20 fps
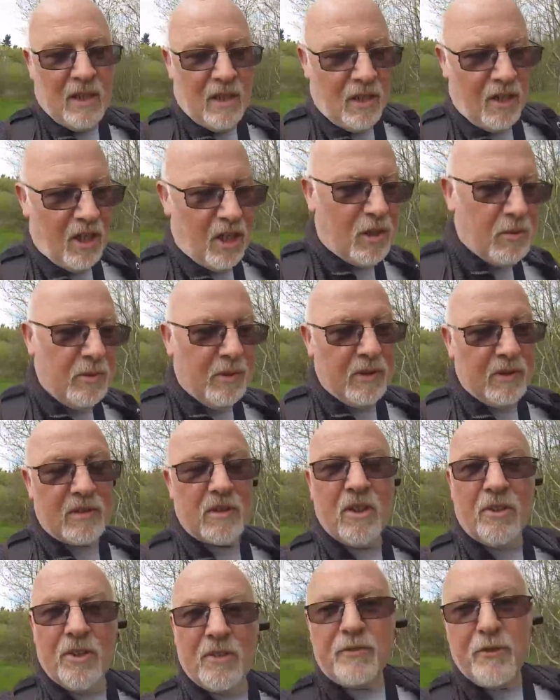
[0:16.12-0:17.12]
I come and
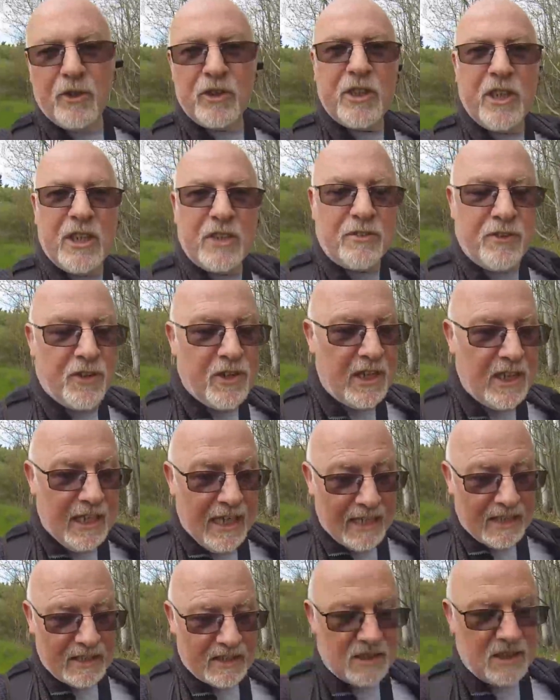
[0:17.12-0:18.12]
got the footage for the
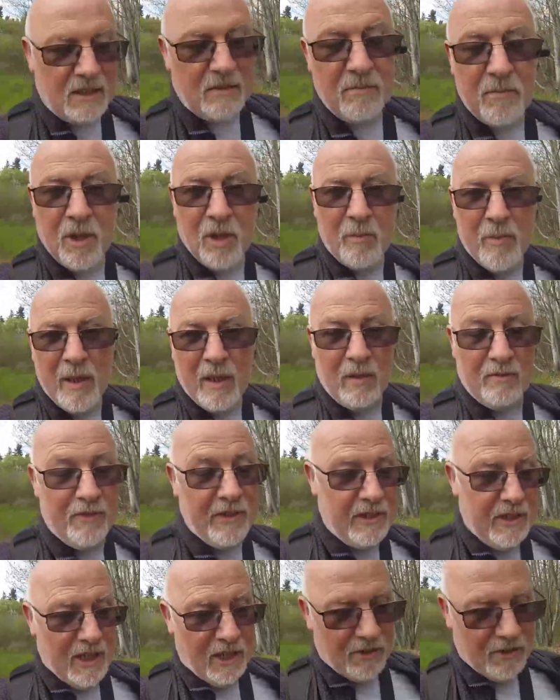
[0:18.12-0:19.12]
last Bluebell
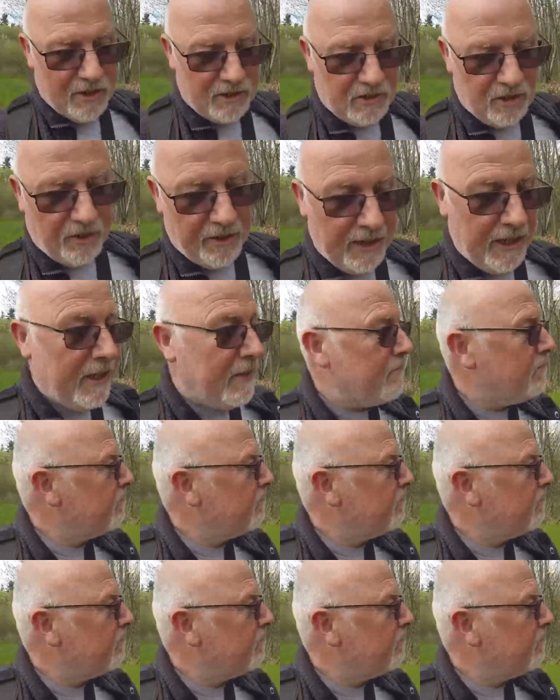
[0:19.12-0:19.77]
video that's on here,